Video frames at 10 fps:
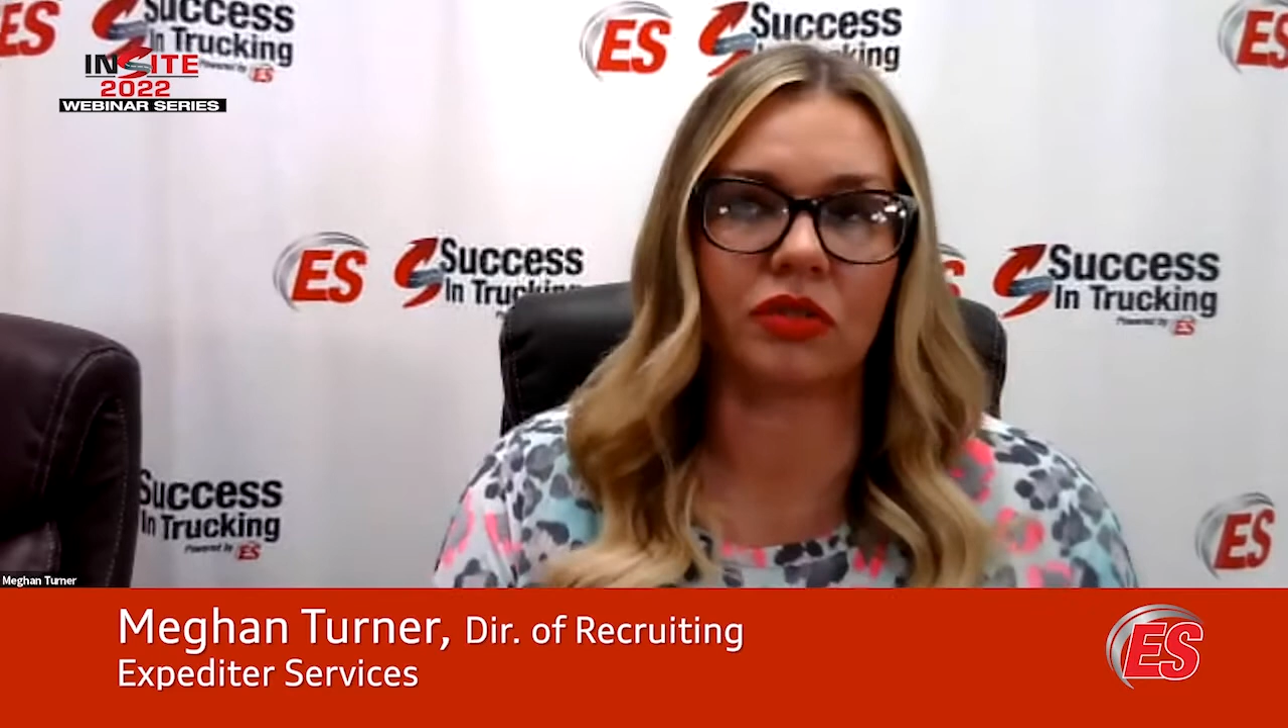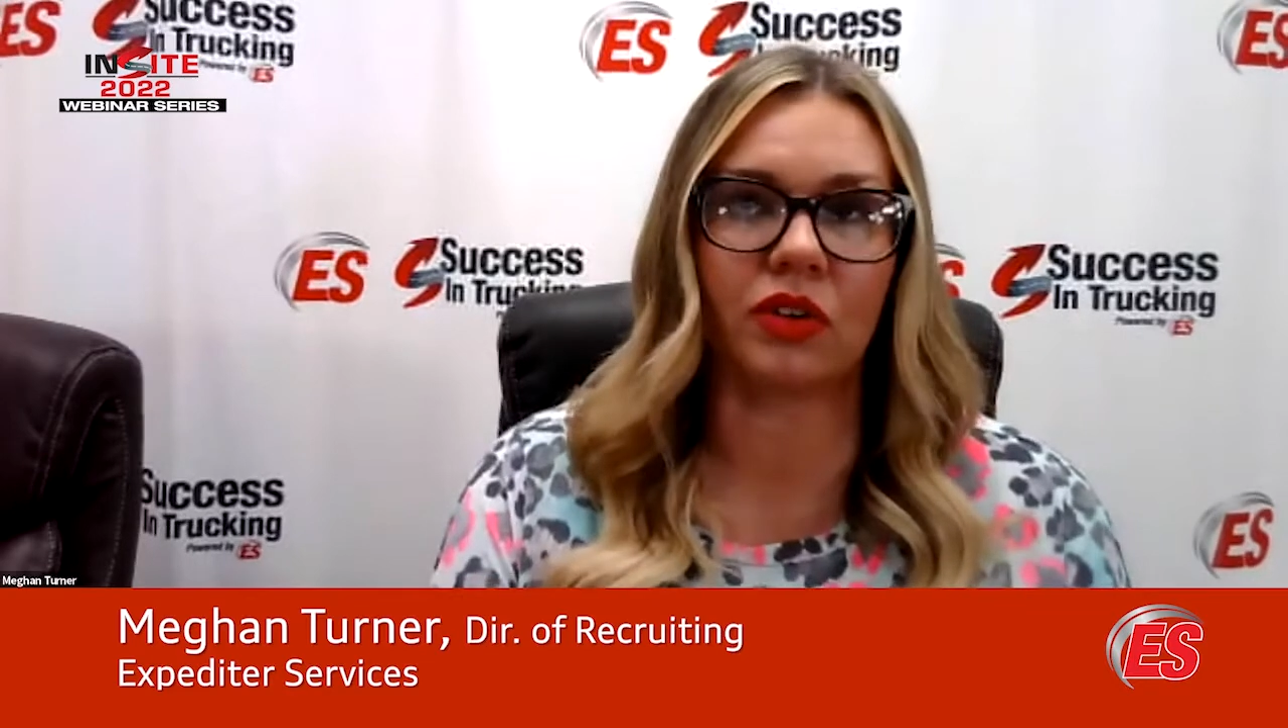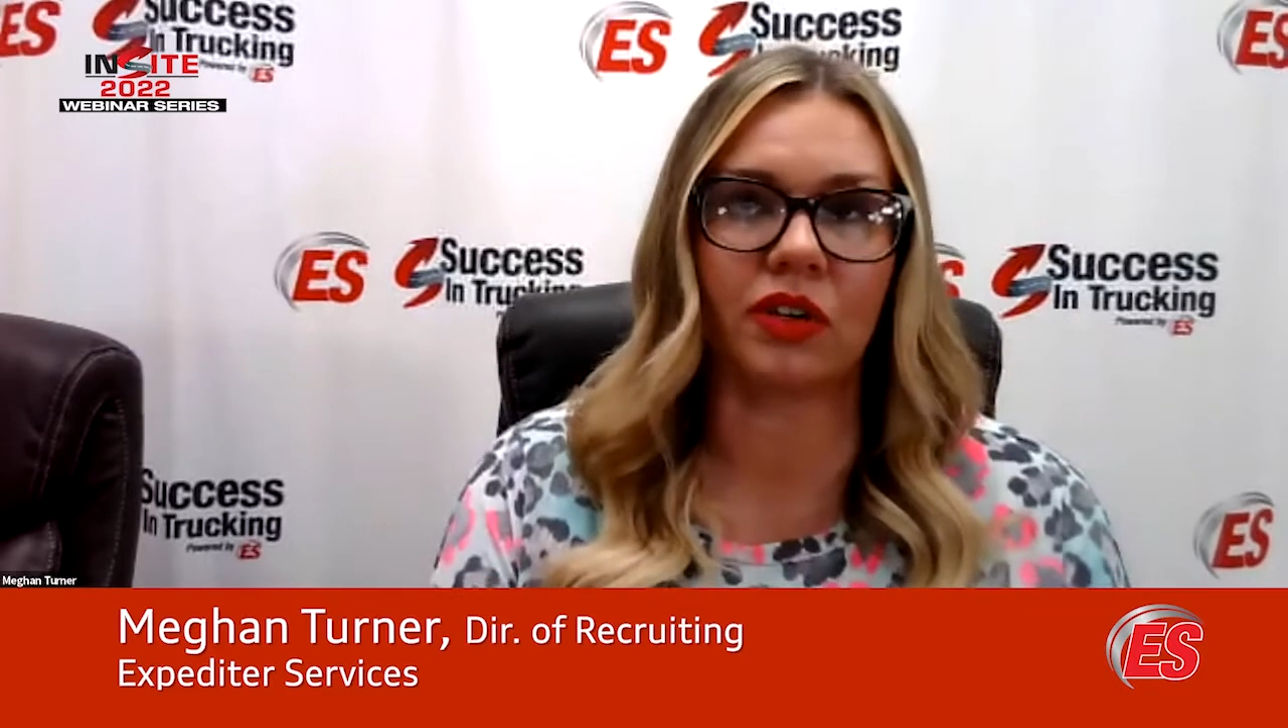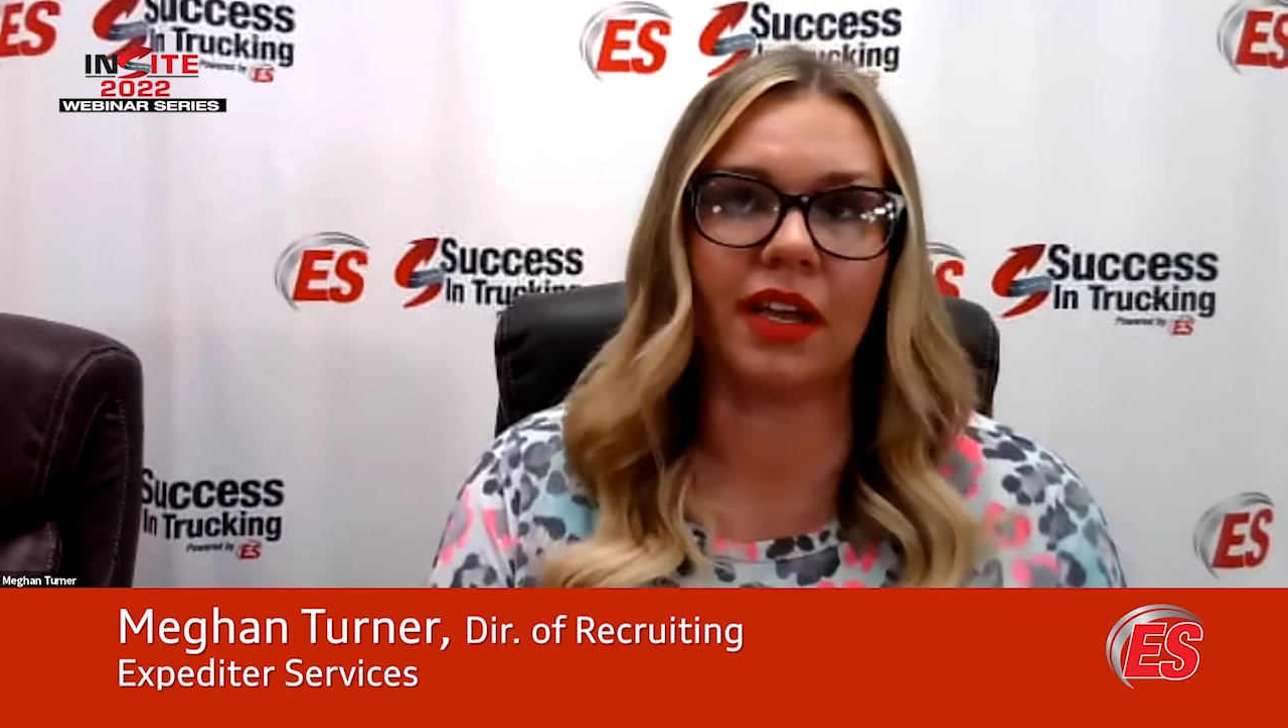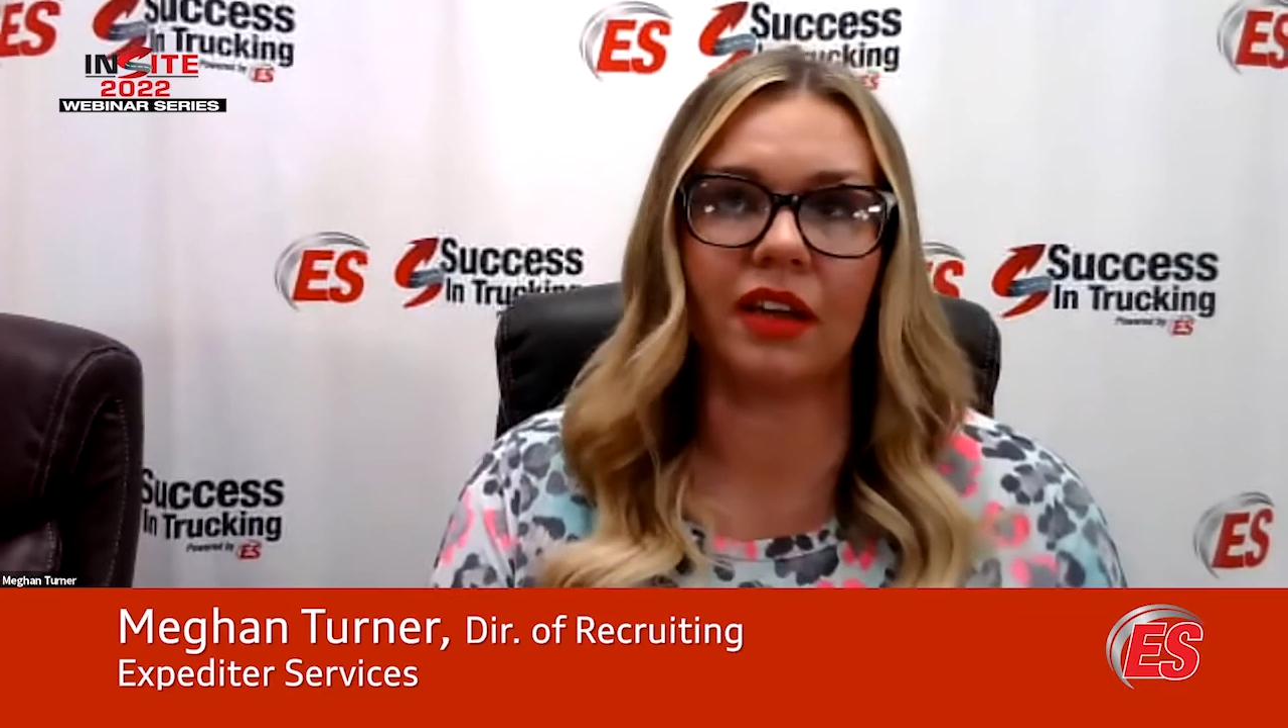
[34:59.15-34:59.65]
to
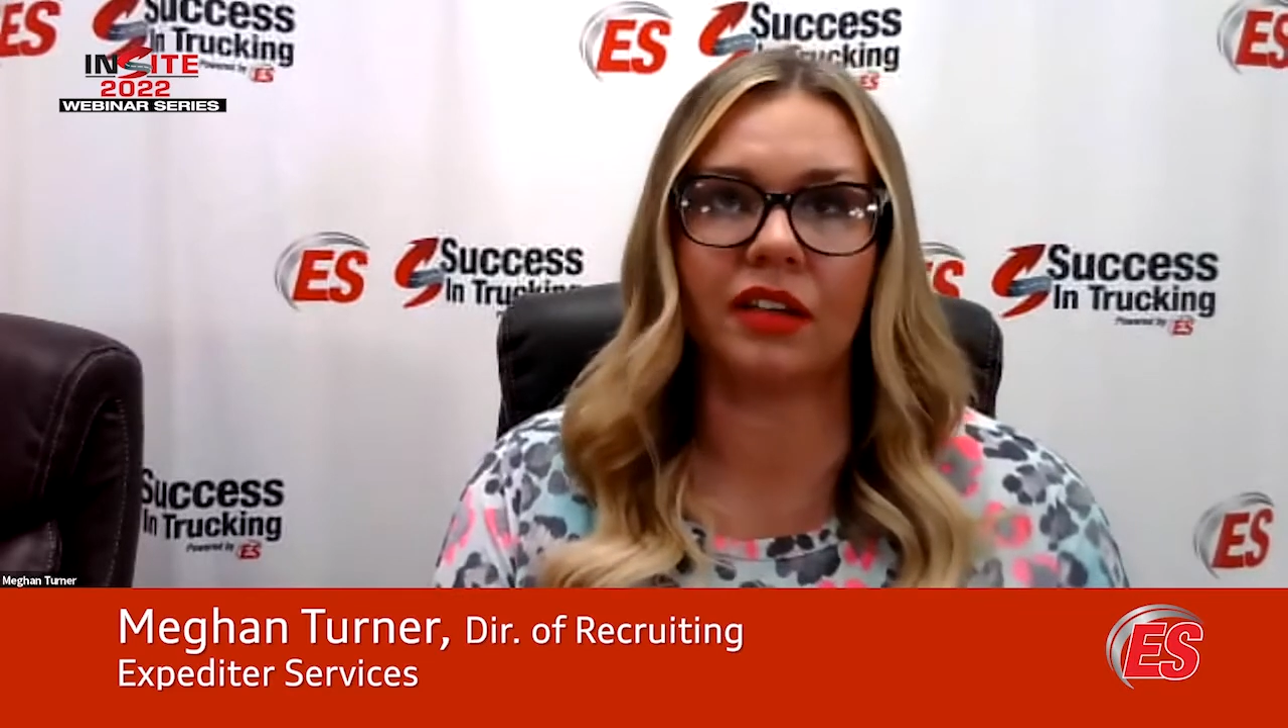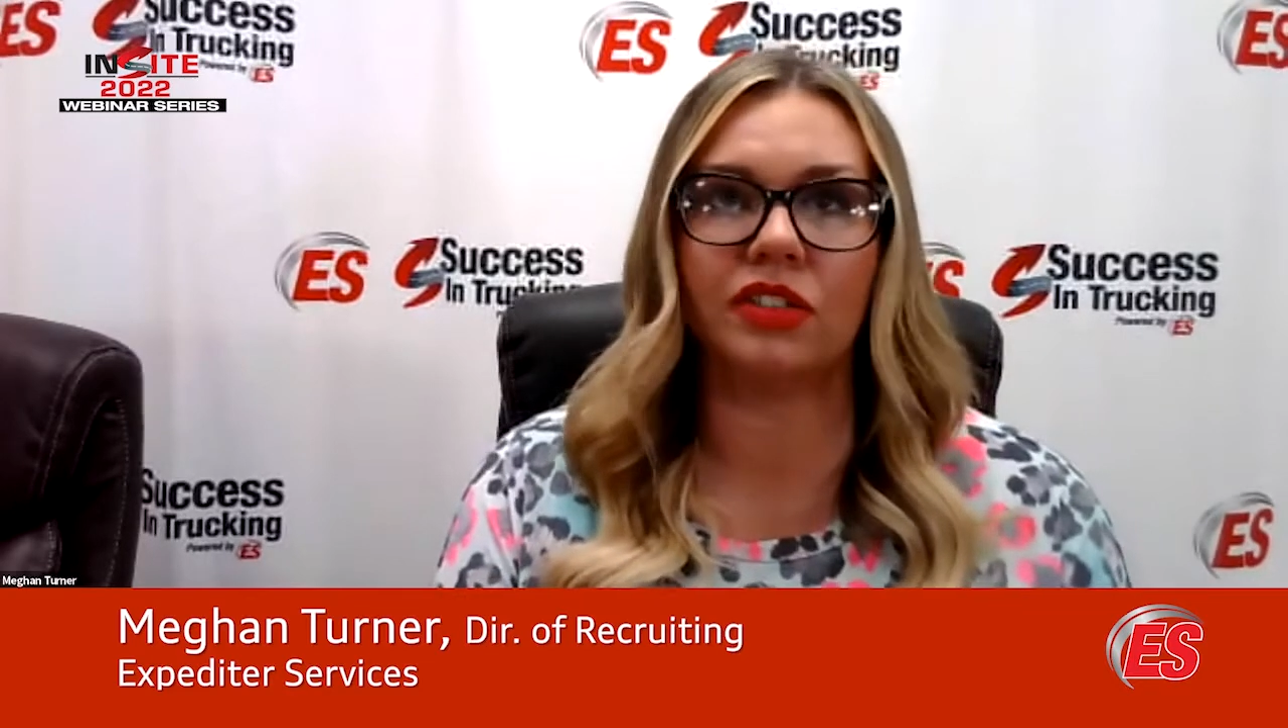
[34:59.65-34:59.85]
run down